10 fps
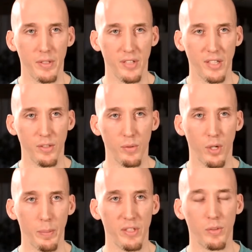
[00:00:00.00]
It says in
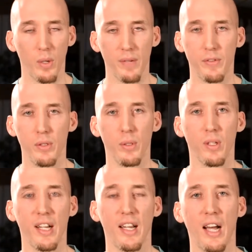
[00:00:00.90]
Romans 12:2
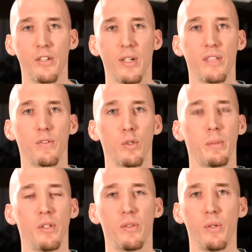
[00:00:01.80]
to let God
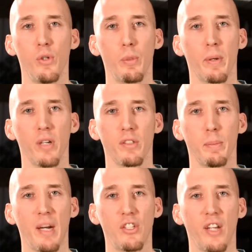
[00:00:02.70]
transform you into a new
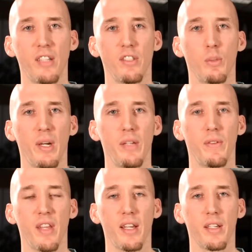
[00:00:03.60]
person by changing the way you
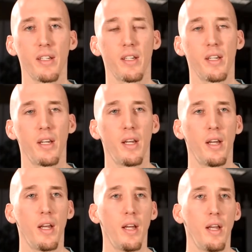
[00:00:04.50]
think.
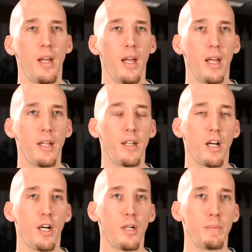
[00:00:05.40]
And
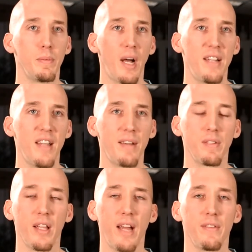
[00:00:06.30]
I
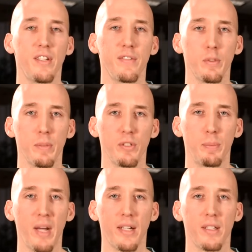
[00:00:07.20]
definitely have a different
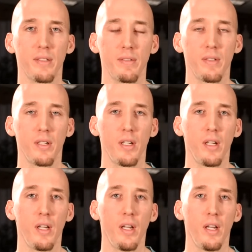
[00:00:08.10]
perspective,
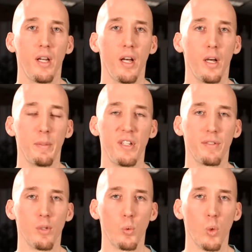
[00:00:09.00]
a
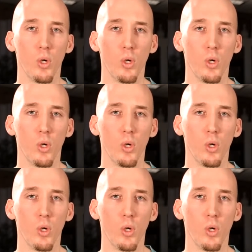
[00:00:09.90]
different